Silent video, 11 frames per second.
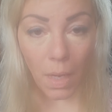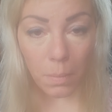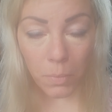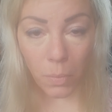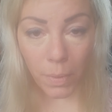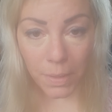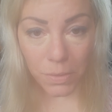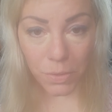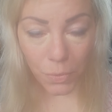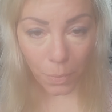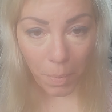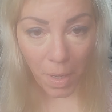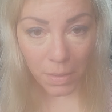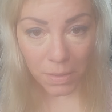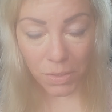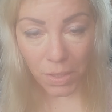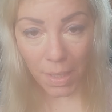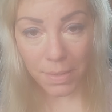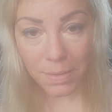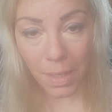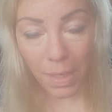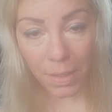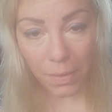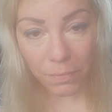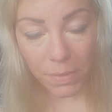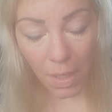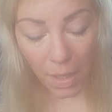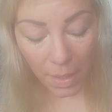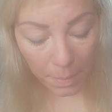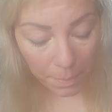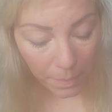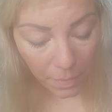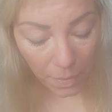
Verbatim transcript: I'm going to apologize ahead of time.